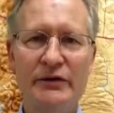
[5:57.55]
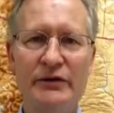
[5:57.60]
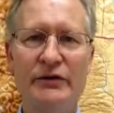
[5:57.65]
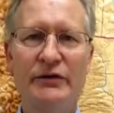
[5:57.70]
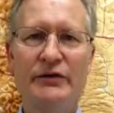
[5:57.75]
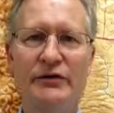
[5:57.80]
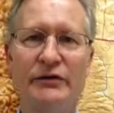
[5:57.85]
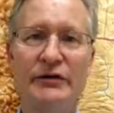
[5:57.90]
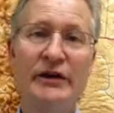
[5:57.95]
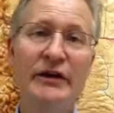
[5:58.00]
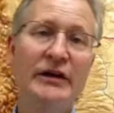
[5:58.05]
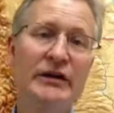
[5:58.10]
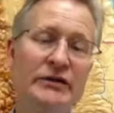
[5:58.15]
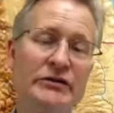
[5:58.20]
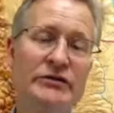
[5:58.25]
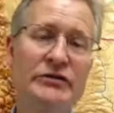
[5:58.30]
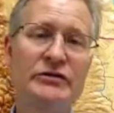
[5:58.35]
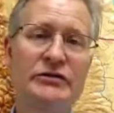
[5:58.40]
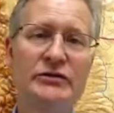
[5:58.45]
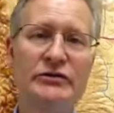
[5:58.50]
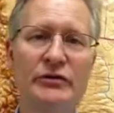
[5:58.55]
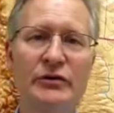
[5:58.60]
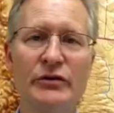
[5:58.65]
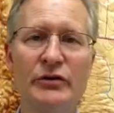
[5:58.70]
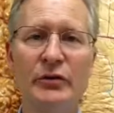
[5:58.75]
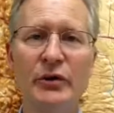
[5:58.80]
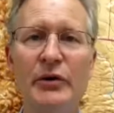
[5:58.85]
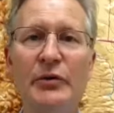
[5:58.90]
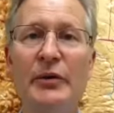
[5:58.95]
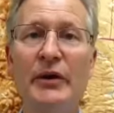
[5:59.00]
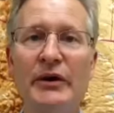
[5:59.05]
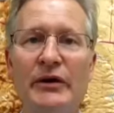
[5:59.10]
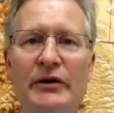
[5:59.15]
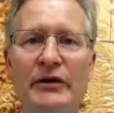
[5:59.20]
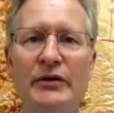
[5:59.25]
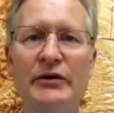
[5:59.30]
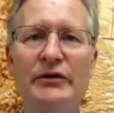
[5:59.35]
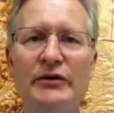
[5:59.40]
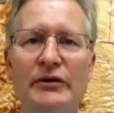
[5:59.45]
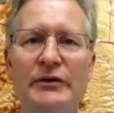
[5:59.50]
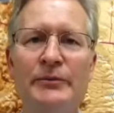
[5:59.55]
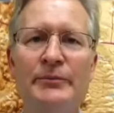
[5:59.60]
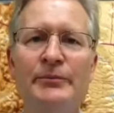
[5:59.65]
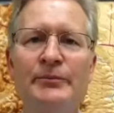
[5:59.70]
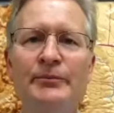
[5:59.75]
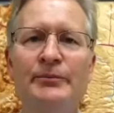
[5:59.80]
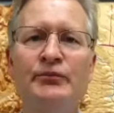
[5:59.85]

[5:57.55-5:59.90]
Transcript: to teach or one way to learn,